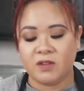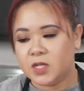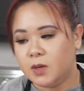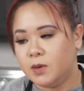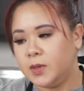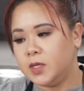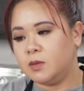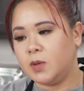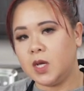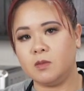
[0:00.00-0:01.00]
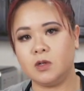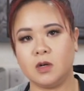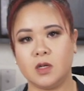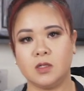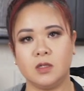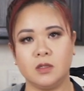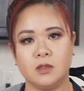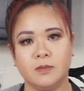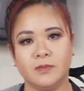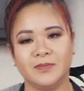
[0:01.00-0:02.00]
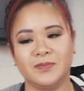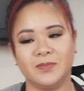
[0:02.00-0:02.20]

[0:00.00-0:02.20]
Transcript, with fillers: have time to play some Animal Crossing? No.